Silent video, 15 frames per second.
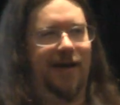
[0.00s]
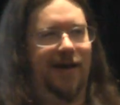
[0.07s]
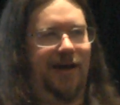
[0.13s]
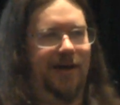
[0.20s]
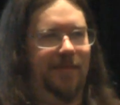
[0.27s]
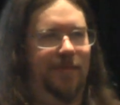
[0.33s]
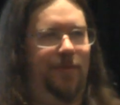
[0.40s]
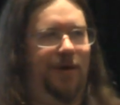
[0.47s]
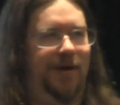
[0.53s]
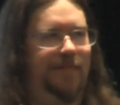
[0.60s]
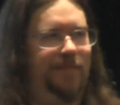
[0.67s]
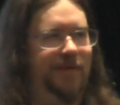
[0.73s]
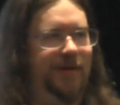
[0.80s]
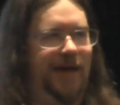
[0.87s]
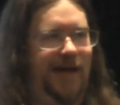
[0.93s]

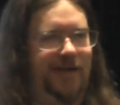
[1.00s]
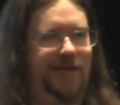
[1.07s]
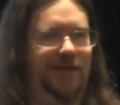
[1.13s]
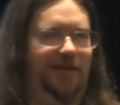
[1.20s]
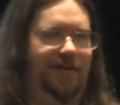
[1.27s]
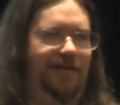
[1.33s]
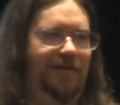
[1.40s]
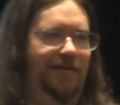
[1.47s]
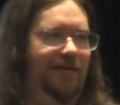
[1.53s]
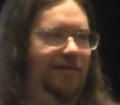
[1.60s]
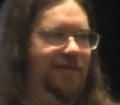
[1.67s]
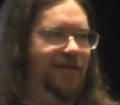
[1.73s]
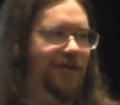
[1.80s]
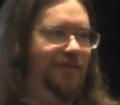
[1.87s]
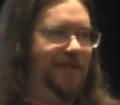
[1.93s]
endpoint protection
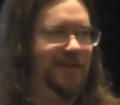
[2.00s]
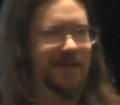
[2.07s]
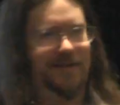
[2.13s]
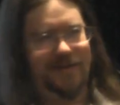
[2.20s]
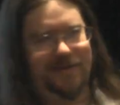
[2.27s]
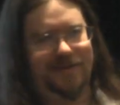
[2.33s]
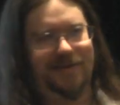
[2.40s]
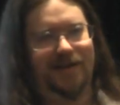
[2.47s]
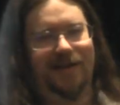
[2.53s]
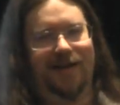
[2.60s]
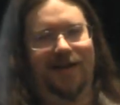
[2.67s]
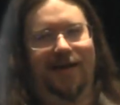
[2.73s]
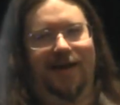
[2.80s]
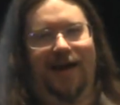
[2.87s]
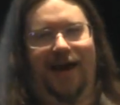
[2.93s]
services,
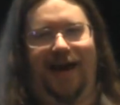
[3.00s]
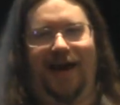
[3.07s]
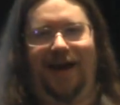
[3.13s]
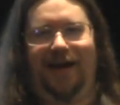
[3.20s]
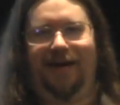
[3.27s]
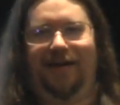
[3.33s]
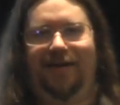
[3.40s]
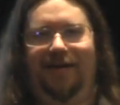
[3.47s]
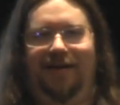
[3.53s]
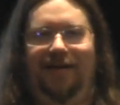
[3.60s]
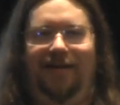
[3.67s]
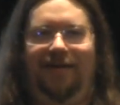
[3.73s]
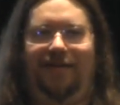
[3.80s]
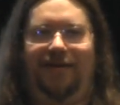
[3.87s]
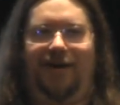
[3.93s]
and
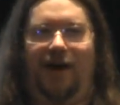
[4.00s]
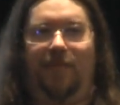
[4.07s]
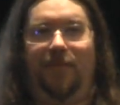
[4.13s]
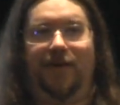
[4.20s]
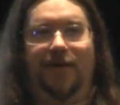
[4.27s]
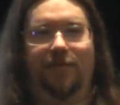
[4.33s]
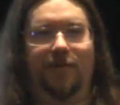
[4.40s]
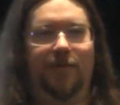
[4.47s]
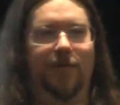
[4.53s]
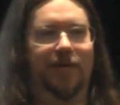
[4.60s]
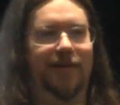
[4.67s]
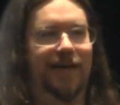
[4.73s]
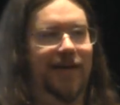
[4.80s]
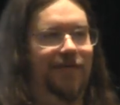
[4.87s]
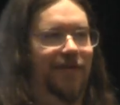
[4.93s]
the company we were
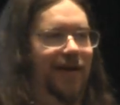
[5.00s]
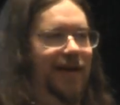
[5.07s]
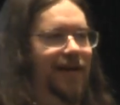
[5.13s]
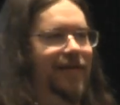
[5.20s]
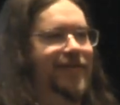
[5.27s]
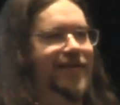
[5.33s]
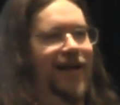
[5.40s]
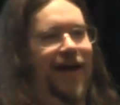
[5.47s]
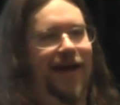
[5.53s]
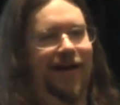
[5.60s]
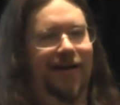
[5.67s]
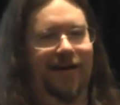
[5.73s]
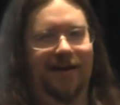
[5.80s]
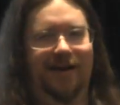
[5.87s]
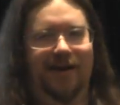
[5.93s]
leaving said,